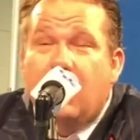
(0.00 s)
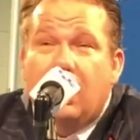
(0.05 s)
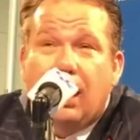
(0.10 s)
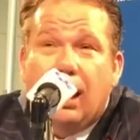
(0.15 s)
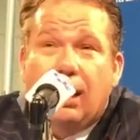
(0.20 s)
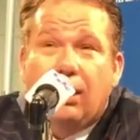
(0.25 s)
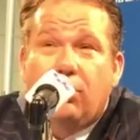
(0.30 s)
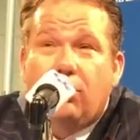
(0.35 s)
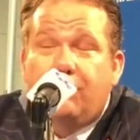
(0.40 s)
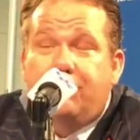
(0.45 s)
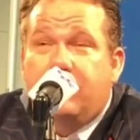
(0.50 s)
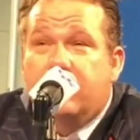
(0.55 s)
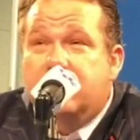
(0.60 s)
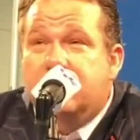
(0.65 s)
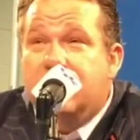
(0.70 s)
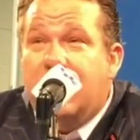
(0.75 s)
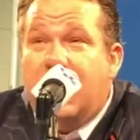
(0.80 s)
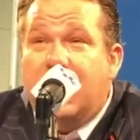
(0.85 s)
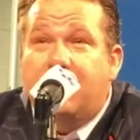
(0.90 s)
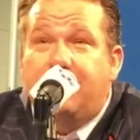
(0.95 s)
I don't know if it's
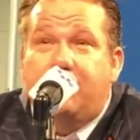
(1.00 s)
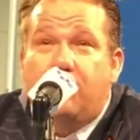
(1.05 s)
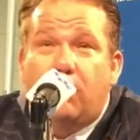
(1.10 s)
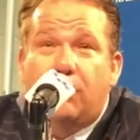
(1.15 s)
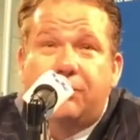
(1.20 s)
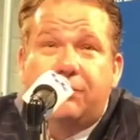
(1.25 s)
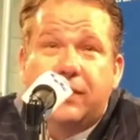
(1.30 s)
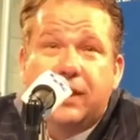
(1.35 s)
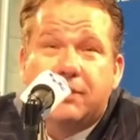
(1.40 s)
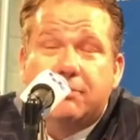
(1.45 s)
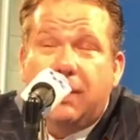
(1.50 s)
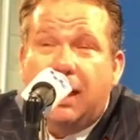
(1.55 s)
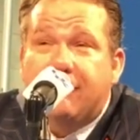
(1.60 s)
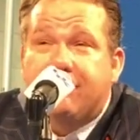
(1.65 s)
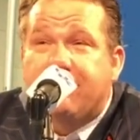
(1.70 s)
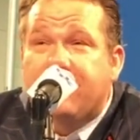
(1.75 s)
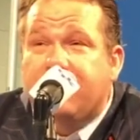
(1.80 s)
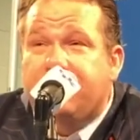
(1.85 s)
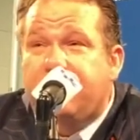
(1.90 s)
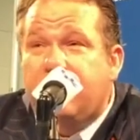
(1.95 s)
94 feet by
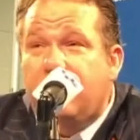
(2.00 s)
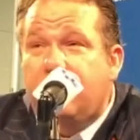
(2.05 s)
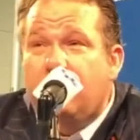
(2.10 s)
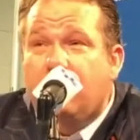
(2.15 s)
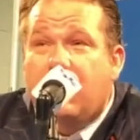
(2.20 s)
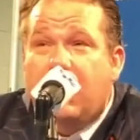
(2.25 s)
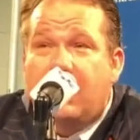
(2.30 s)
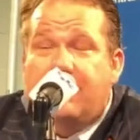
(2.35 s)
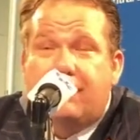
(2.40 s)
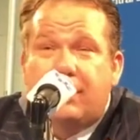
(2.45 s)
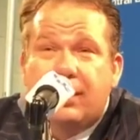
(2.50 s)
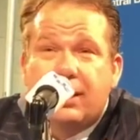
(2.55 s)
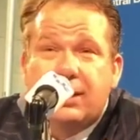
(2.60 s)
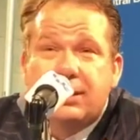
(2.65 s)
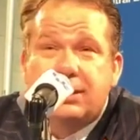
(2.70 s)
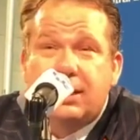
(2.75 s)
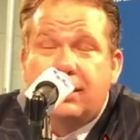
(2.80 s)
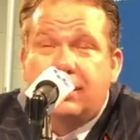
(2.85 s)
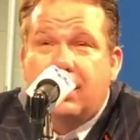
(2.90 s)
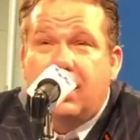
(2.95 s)
50 or whatever it
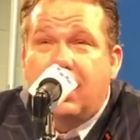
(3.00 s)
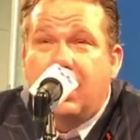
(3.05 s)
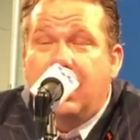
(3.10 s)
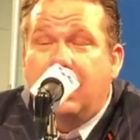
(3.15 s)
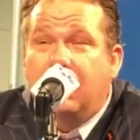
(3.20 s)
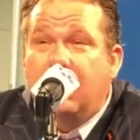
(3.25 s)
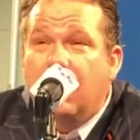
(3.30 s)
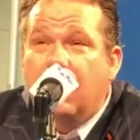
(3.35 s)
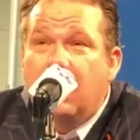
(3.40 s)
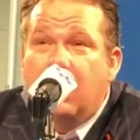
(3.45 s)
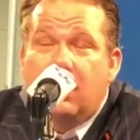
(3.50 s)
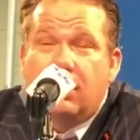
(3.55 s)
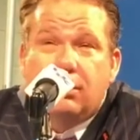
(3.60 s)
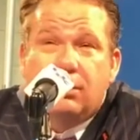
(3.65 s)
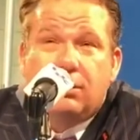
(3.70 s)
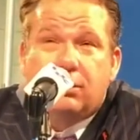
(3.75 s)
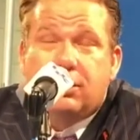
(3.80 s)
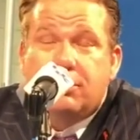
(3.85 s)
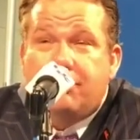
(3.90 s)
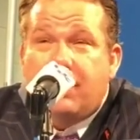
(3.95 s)
is. That thing
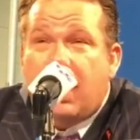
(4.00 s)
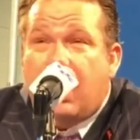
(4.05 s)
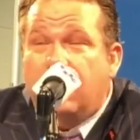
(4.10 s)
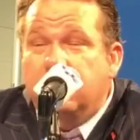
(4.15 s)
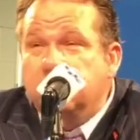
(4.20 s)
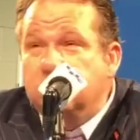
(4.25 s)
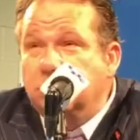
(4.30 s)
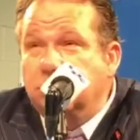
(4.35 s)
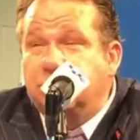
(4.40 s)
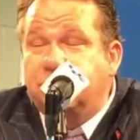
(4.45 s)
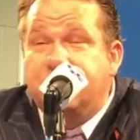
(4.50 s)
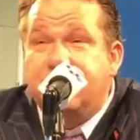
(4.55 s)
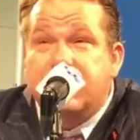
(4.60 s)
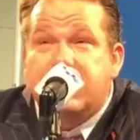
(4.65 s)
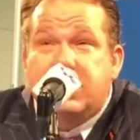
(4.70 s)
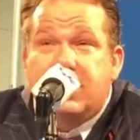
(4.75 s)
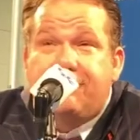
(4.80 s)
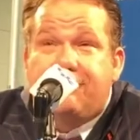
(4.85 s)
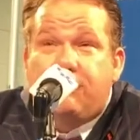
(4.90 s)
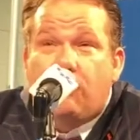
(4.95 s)
looked about
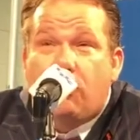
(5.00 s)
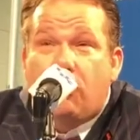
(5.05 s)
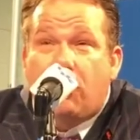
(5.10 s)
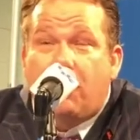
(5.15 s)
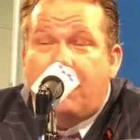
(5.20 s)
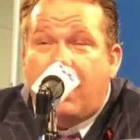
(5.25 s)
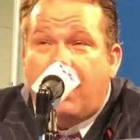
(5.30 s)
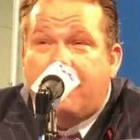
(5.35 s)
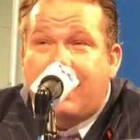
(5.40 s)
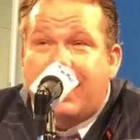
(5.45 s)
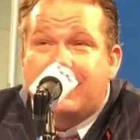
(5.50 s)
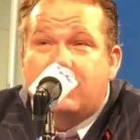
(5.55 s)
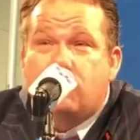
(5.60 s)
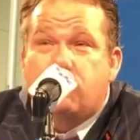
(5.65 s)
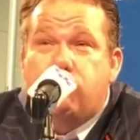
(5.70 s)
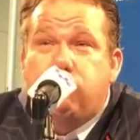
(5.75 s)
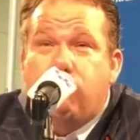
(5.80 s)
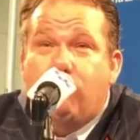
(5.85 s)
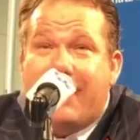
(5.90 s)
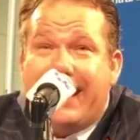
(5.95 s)
64 by about
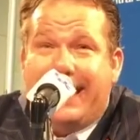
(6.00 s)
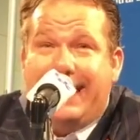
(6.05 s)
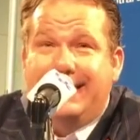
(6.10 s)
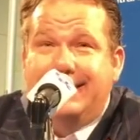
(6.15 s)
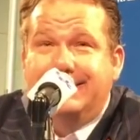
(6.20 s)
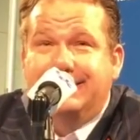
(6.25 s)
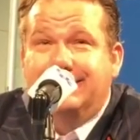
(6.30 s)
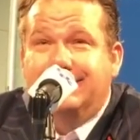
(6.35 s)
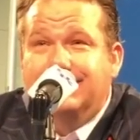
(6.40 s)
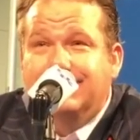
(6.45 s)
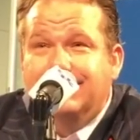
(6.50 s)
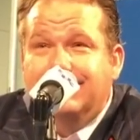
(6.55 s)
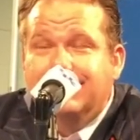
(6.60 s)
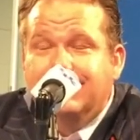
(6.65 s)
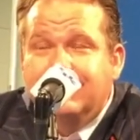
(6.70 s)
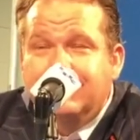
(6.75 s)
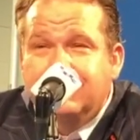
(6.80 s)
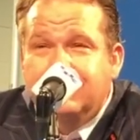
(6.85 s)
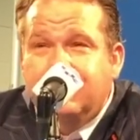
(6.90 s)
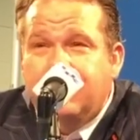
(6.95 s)
20
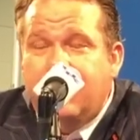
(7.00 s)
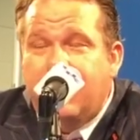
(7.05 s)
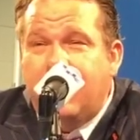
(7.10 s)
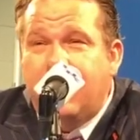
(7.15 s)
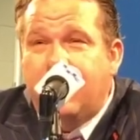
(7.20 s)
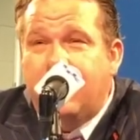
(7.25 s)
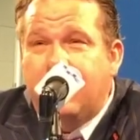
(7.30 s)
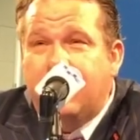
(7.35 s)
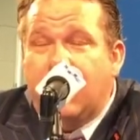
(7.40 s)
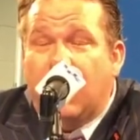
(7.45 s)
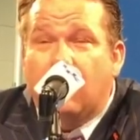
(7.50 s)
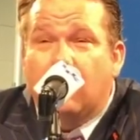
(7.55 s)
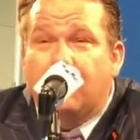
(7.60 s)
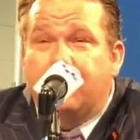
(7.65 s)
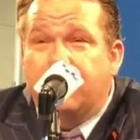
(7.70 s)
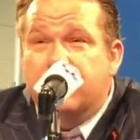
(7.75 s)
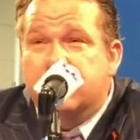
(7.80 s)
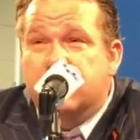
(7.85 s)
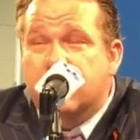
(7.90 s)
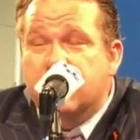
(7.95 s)
and I don't know if
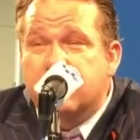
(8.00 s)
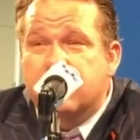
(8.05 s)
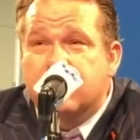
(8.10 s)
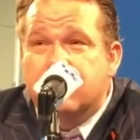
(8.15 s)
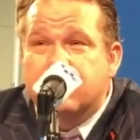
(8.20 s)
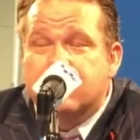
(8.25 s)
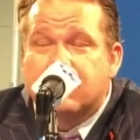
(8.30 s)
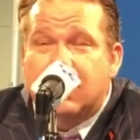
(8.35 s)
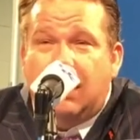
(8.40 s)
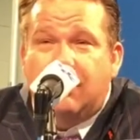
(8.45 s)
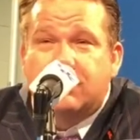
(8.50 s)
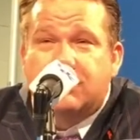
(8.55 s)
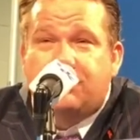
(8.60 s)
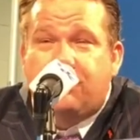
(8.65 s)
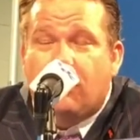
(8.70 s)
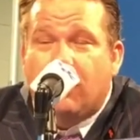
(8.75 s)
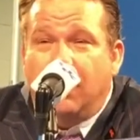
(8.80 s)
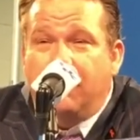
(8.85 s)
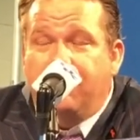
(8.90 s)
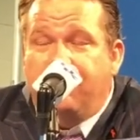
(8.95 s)
it's because I was
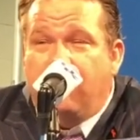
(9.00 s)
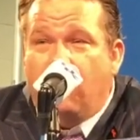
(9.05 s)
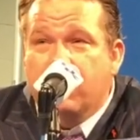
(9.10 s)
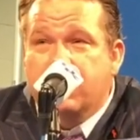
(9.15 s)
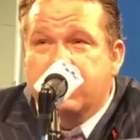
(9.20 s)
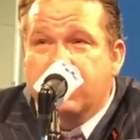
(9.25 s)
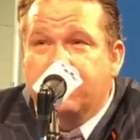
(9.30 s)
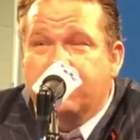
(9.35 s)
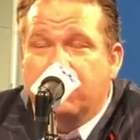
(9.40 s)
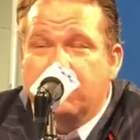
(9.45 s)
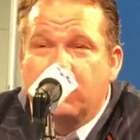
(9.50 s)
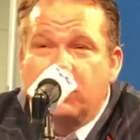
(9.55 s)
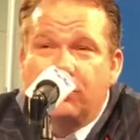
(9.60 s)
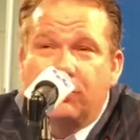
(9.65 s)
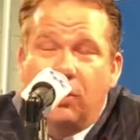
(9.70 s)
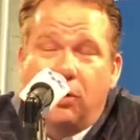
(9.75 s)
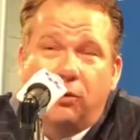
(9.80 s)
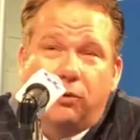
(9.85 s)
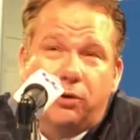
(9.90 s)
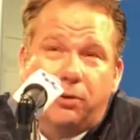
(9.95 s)
for, I'm fortunate enough to move
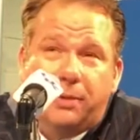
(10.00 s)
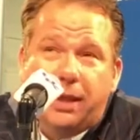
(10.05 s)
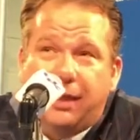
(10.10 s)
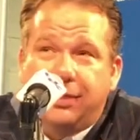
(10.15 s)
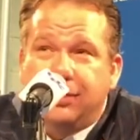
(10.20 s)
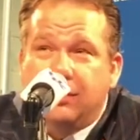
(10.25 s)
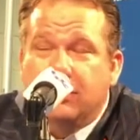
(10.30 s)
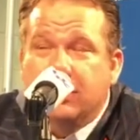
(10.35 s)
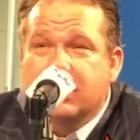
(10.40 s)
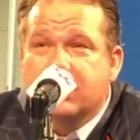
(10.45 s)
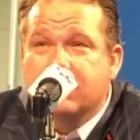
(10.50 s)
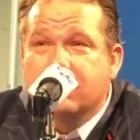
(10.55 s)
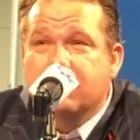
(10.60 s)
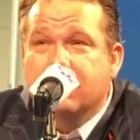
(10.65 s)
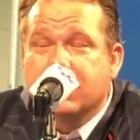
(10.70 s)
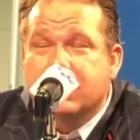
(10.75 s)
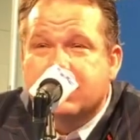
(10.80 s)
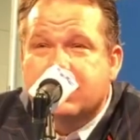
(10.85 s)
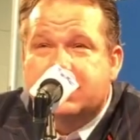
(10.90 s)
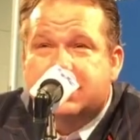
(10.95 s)
over about 32
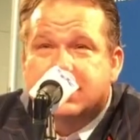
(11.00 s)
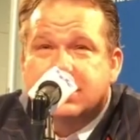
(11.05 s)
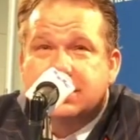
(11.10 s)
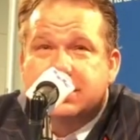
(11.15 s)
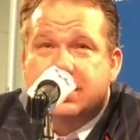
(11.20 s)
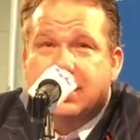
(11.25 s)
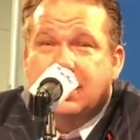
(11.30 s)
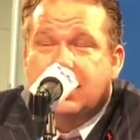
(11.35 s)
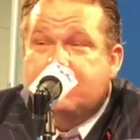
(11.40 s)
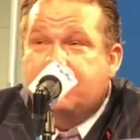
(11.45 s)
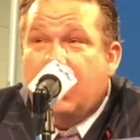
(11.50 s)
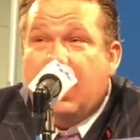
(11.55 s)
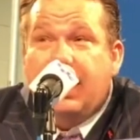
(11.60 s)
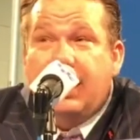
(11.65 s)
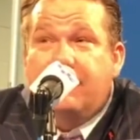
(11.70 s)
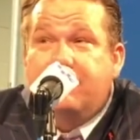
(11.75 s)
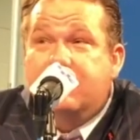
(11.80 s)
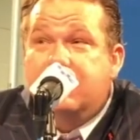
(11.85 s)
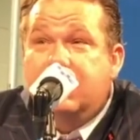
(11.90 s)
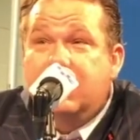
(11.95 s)
inches in seats, but I've
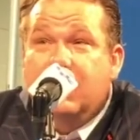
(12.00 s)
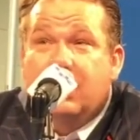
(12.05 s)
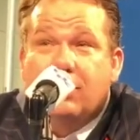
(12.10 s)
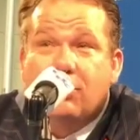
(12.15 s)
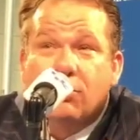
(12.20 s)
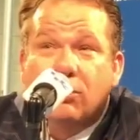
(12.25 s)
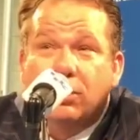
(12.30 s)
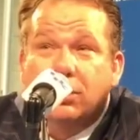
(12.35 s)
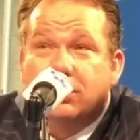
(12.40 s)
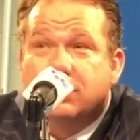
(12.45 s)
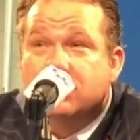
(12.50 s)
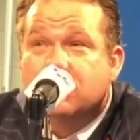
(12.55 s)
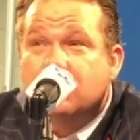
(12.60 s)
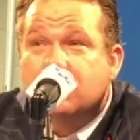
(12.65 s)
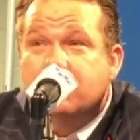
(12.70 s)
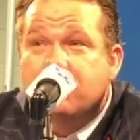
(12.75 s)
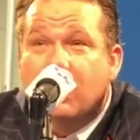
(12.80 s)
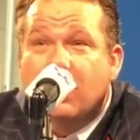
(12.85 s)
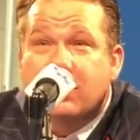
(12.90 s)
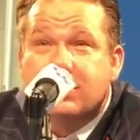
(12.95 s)
never seen that court look so
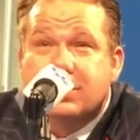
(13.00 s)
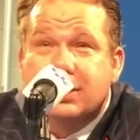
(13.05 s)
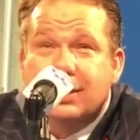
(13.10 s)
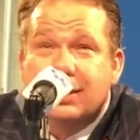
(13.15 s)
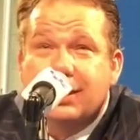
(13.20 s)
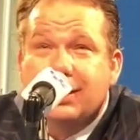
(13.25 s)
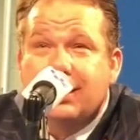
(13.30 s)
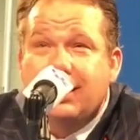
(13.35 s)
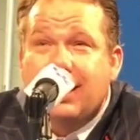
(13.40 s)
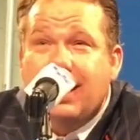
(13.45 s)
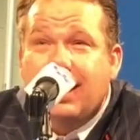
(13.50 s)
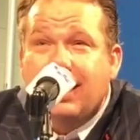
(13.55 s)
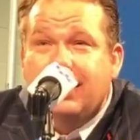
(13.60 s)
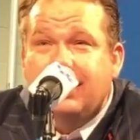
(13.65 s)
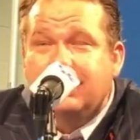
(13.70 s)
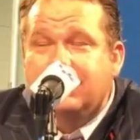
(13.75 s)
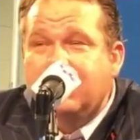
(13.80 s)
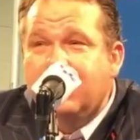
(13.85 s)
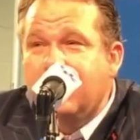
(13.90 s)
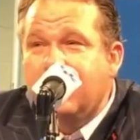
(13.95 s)
small as it did tonight,
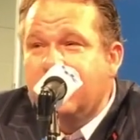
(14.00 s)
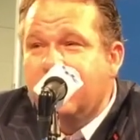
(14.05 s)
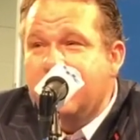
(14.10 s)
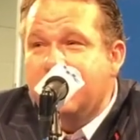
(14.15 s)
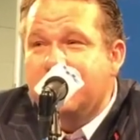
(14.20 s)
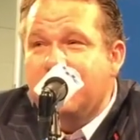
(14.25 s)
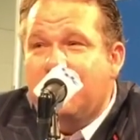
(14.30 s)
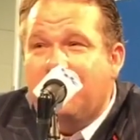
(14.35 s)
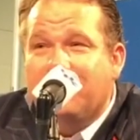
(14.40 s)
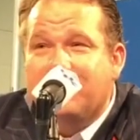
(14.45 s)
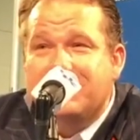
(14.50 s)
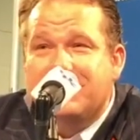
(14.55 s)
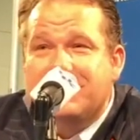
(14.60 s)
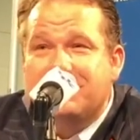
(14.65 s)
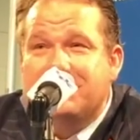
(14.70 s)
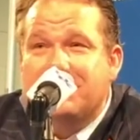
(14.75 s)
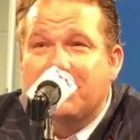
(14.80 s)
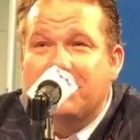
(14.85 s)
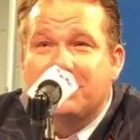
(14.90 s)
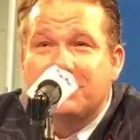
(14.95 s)
as long as,
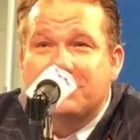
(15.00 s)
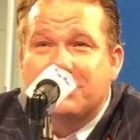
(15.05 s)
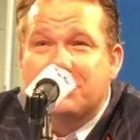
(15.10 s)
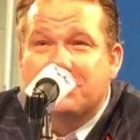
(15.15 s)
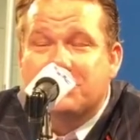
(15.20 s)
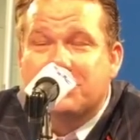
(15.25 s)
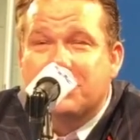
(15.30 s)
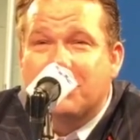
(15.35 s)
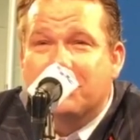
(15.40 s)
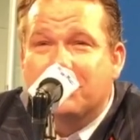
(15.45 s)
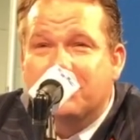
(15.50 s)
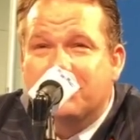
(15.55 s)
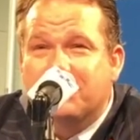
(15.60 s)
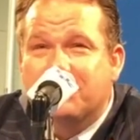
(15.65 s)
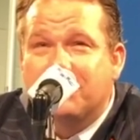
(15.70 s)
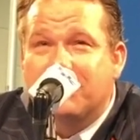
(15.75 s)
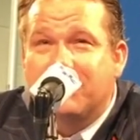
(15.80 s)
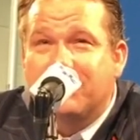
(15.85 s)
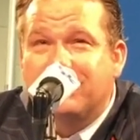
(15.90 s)
as those jokers were.